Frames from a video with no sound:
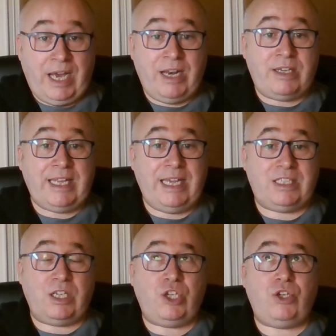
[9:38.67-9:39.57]
and it
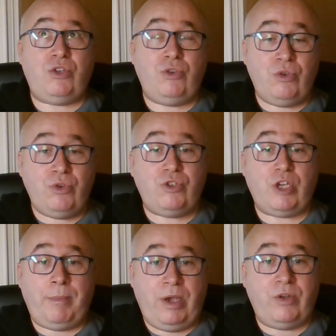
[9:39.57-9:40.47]
takes a huge
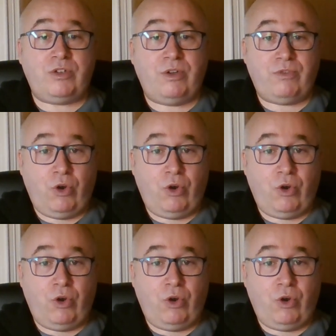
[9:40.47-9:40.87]
amount of